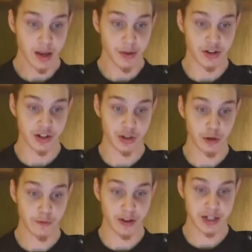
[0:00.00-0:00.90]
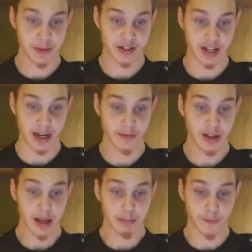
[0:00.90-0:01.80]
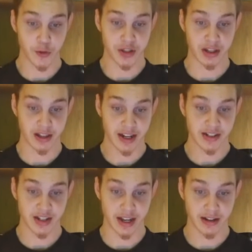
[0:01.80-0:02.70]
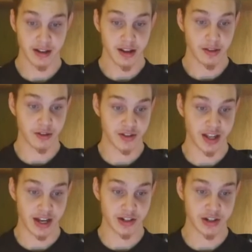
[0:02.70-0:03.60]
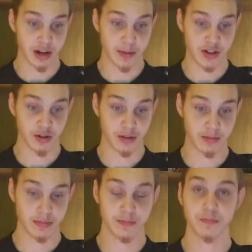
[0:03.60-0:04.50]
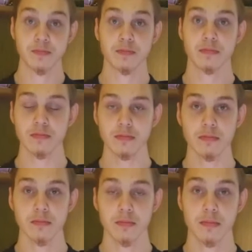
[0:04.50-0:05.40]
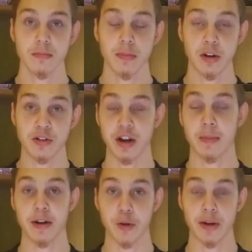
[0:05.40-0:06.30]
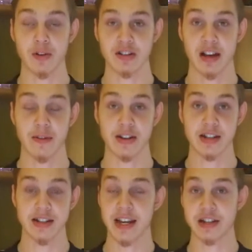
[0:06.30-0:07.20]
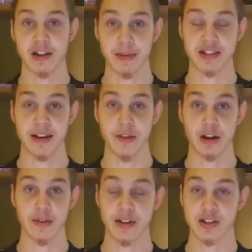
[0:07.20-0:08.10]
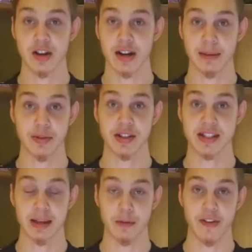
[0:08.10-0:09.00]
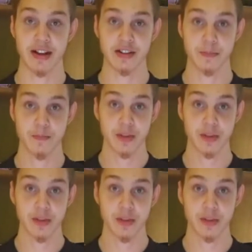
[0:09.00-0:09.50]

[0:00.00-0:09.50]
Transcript: there should no flesh be saved, but for the elect's sake, those days shall be shortened." You know, Jeremiah thirty, verse seven says, "He shall be saved out of it." It's talking about the same event.